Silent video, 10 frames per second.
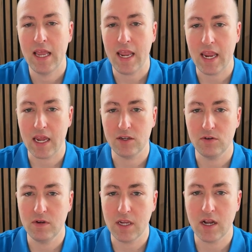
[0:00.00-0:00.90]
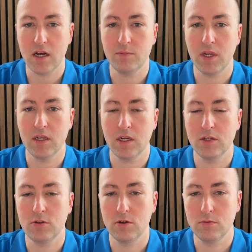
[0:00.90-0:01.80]
and you need help getting
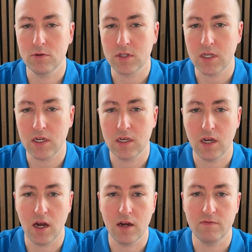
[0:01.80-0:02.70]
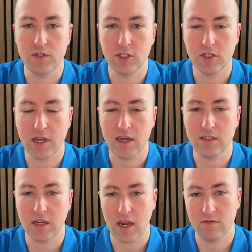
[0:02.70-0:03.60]
into a routine of
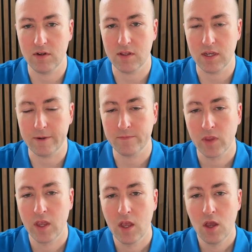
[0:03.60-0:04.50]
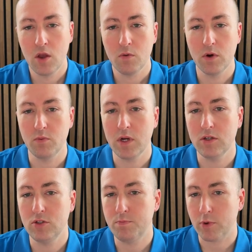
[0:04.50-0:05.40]
digitizing everything. When we
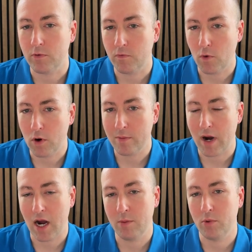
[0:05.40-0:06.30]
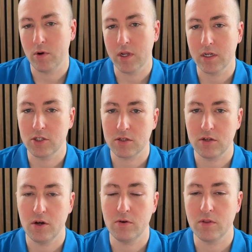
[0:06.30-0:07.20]
perform onboarding, just
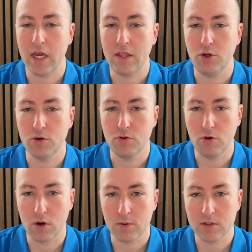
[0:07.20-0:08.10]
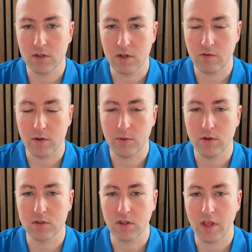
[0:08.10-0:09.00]
know that your normal
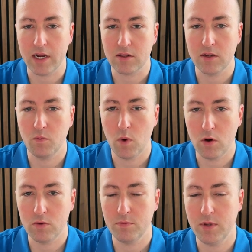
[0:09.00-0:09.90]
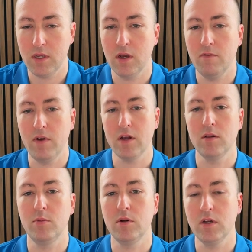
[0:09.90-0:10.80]
deliverables likely won't be
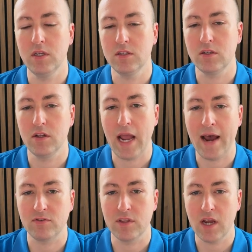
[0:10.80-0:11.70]
available until after the